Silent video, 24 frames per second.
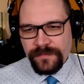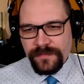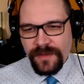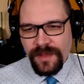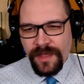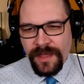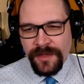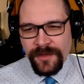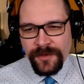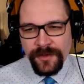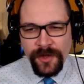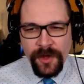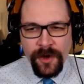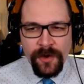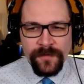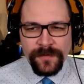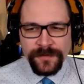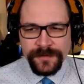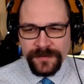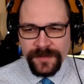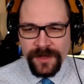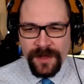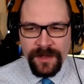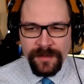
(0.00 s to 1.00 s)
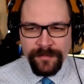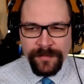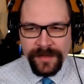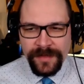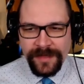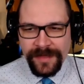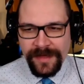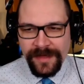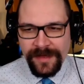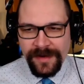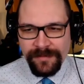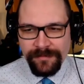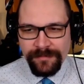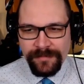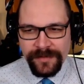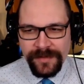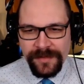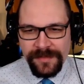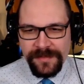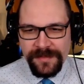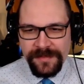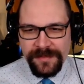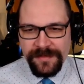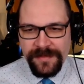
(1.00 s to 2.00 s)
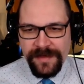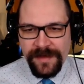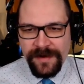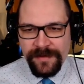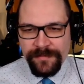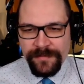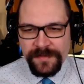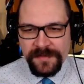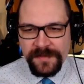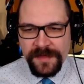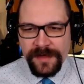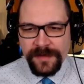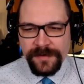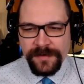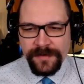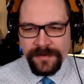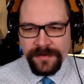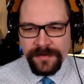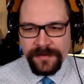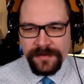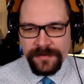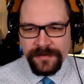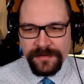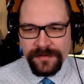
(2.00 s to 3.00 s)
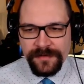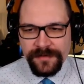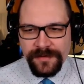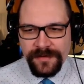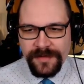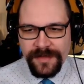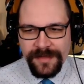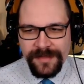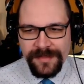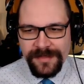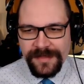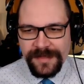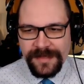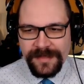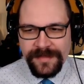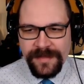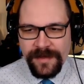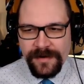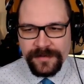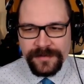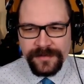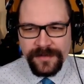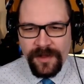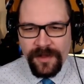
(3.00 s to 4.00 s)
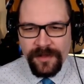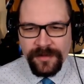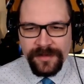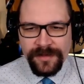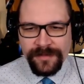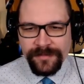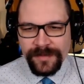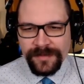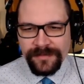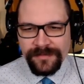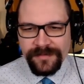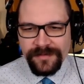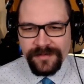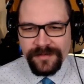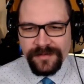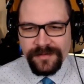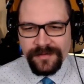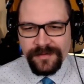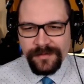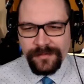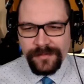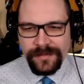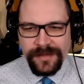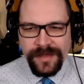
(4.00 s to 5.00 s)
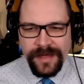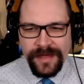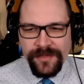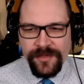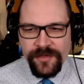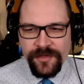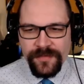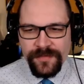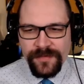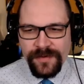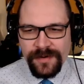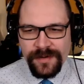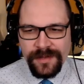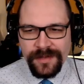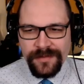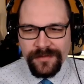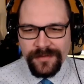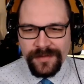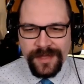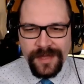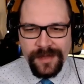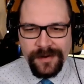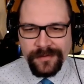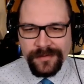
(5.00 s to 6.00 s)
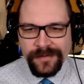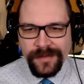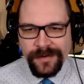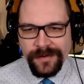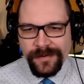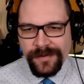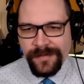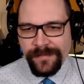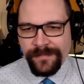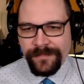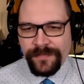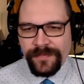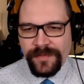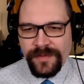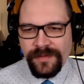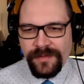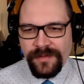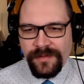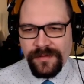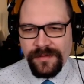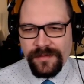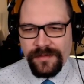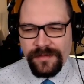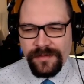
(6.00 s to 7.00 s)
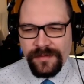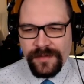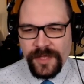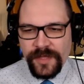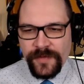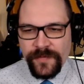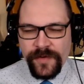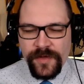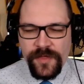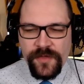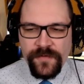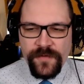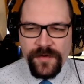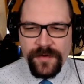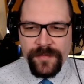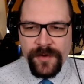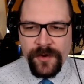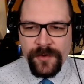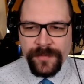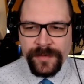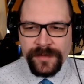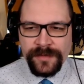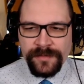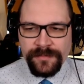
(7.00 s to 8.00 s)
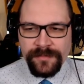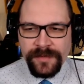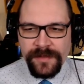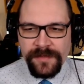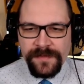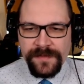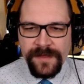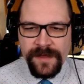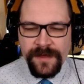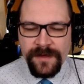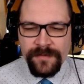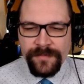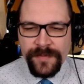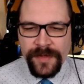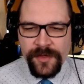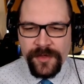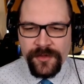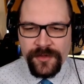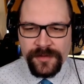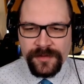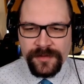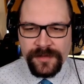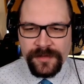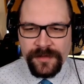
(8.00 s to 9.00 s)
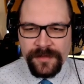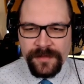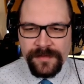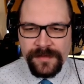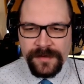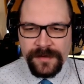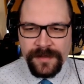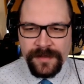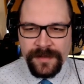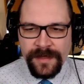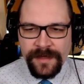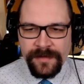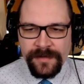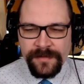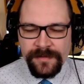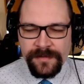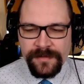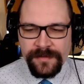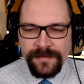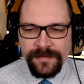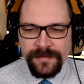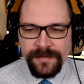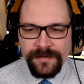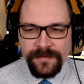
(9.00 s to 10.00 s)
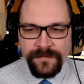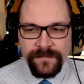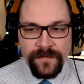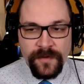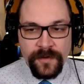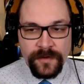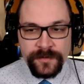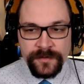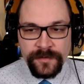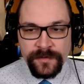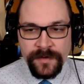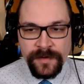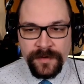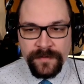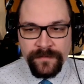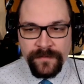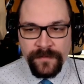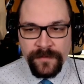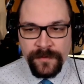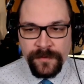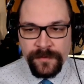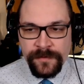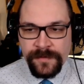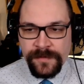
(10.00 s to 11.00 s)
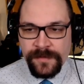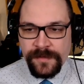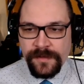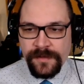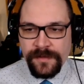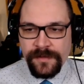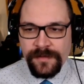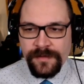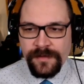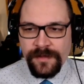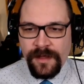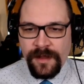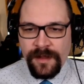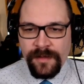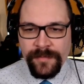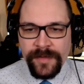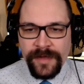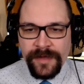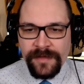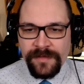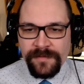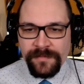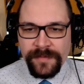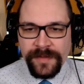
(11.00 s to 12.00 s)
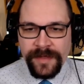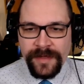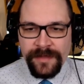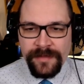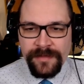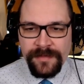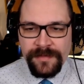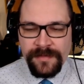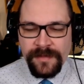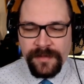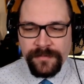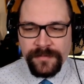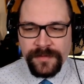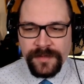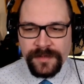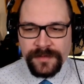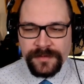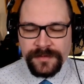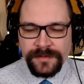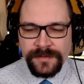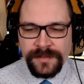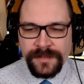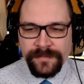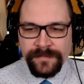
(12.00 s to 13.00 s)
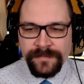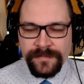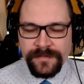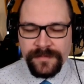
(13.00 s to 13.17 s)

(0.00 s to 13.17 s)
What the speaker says: You look over to Alma again and Bliss is there beside her. You can see they are talking, but with the engine running you cannot hear them. You watch for a moment, Bliss now patiently listening as, in faltering words, Alma explains something to them.